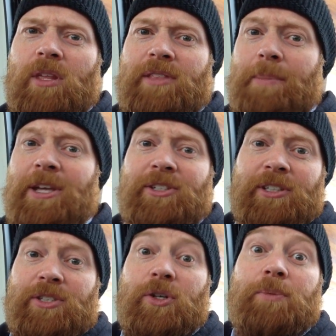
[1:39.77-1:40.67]
they
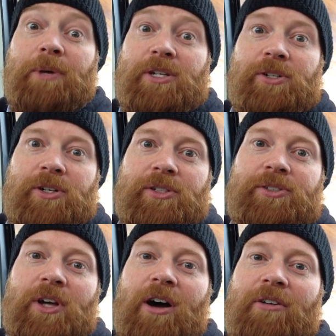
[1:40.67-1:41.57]
basically took
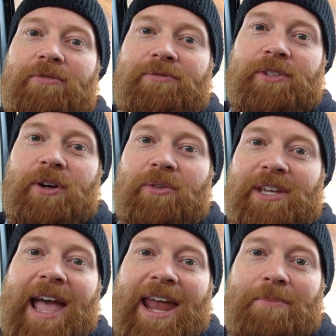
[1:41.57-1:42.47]
pictures of,
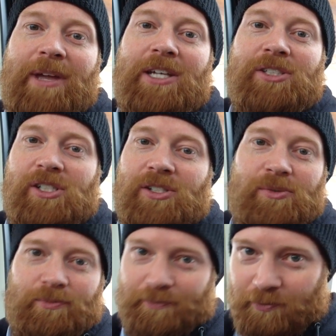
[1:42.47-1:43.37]
the
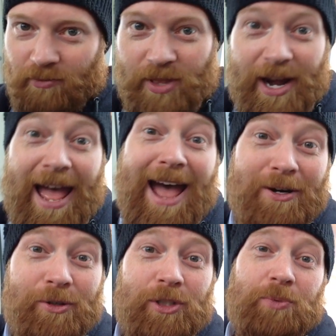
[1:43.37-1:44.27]
animations that
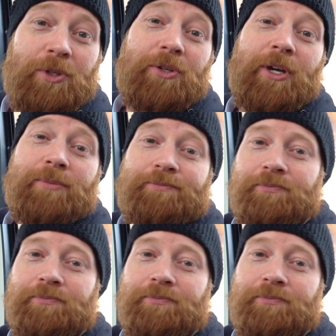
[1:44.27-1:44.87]
actors were doing.